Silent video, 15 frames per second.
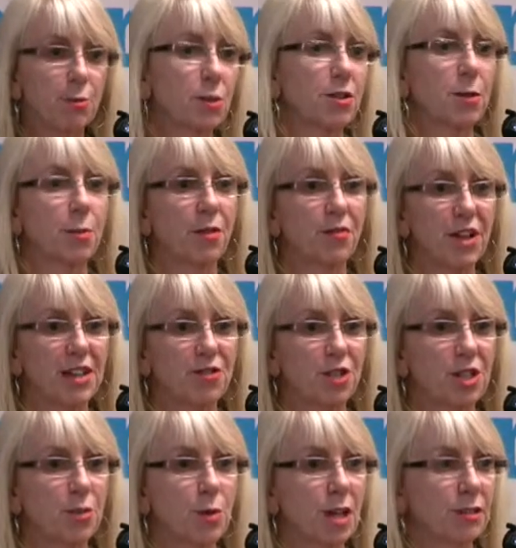with the
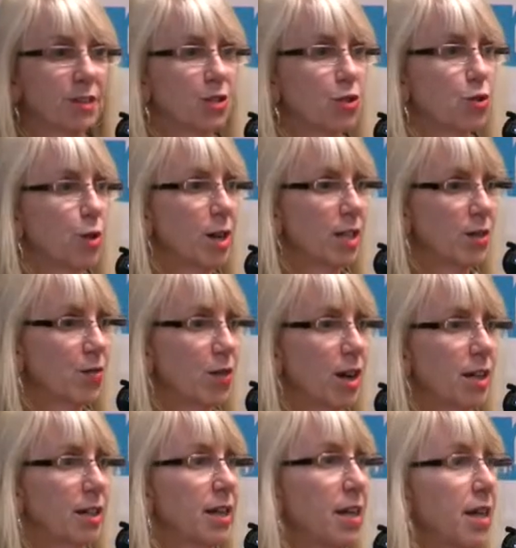Prevention and Wellness Trust
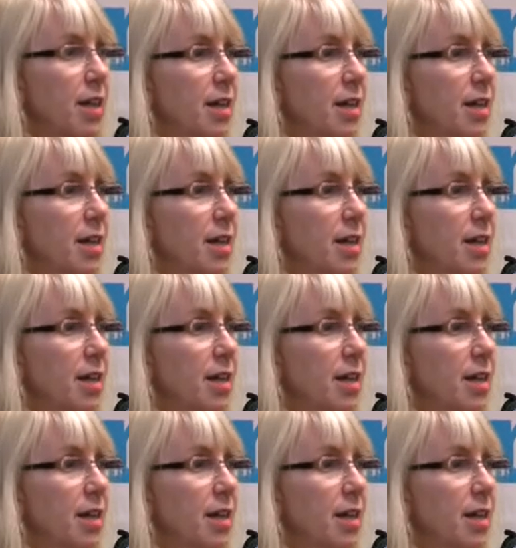Fund,